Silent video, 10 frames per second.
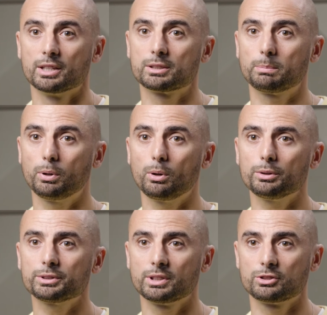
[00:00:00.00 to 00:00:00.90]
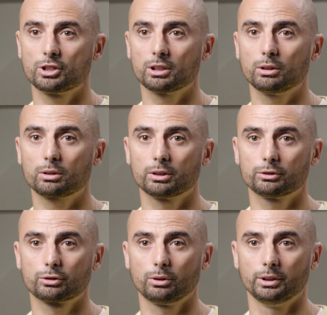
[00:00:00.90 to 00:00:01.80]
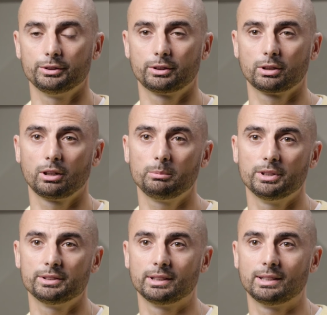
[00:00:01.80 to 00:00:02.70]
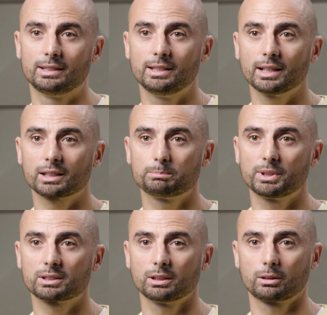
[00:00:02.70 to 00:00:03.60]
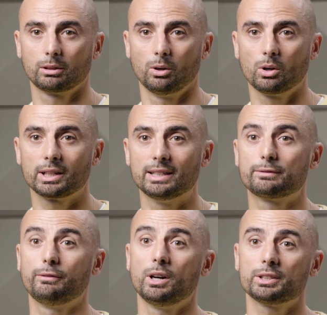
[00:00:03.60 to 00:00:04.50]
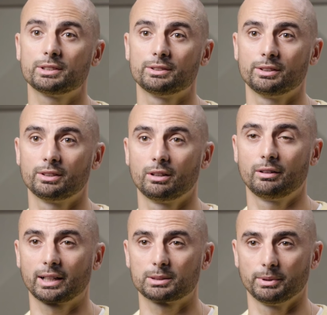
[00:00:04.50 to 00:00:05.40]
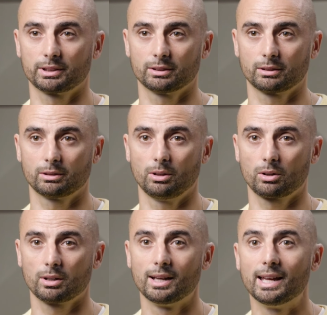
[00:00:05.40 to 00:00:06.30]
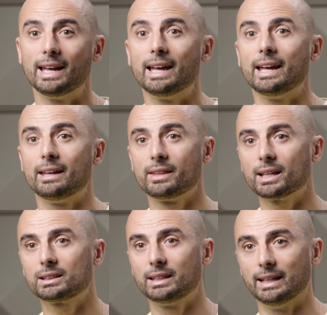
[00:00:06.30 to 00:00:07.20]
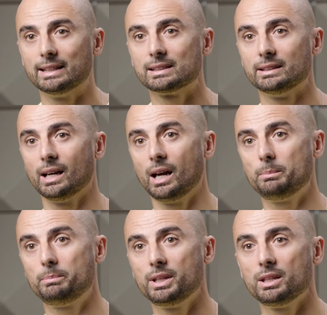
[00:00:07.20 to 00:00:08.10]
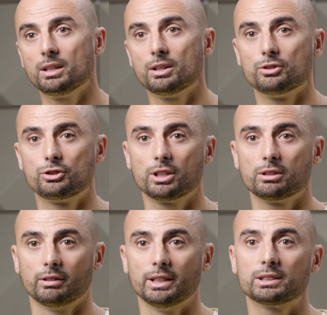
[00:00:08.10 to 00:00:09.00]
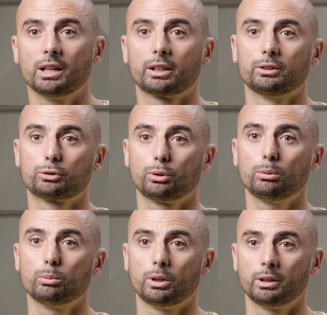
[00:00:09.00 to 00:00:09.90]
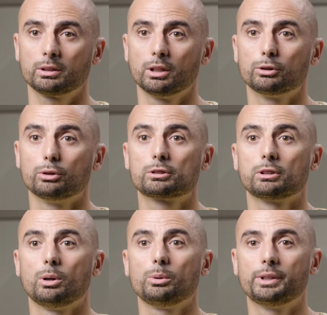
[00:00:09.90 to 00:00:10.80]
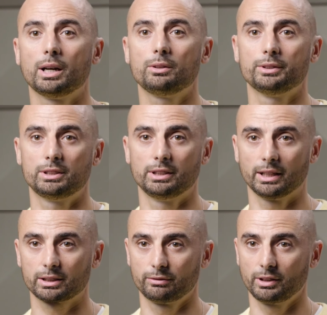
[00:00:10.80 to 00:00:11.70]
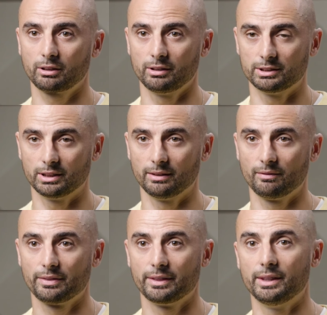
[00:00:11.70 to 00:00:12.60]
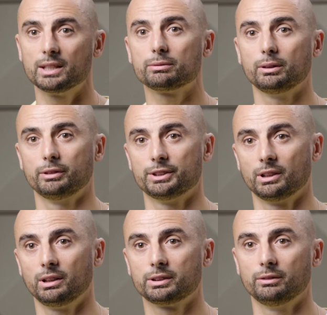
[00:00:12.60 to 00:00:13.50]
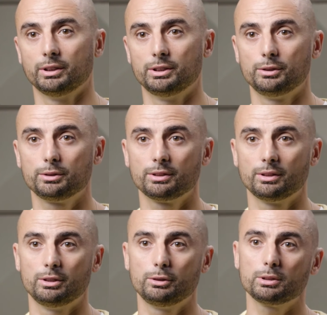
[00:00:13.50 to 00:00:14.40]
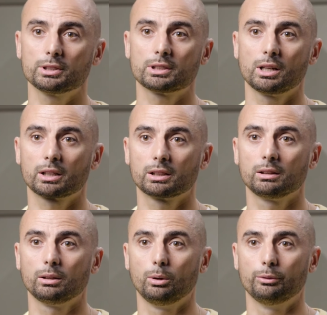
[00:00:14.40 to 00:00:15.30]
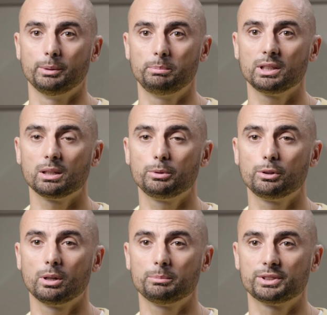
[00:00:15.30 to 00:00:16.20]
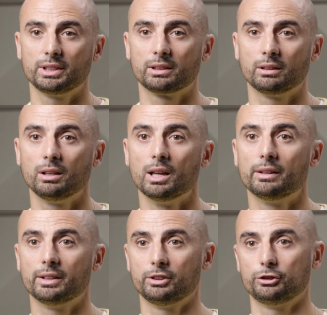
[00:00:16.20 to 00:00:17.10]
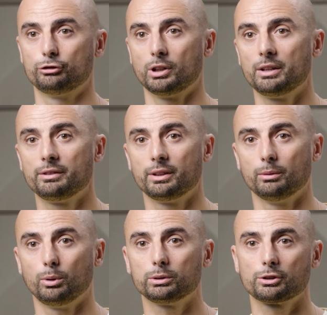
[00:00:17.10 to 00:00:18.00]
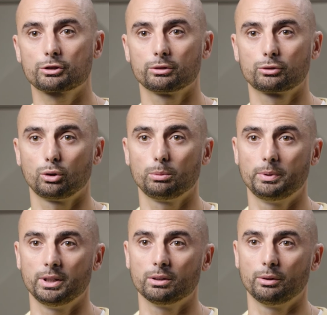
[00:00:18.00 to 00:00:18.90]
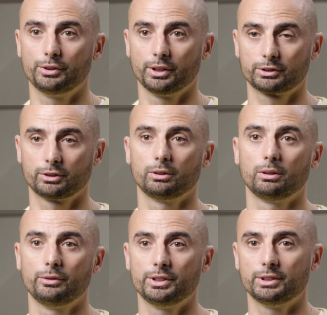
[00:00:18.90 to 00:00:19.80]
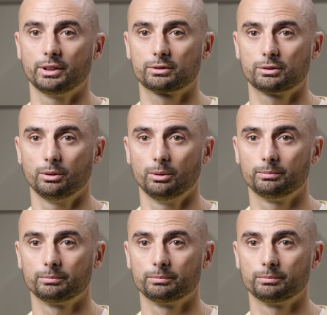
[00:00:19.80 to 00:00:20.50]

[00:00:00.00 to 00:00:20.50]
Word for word: Suppose the Genlock controller determined that the TX pixel clock is faster than RX pixel clock. In that case, the IP generates a control word to slow down the TX frequency. This will result in reducing the duty cycle of the PWM signal that is driving the voltage control pin of the external VCXO.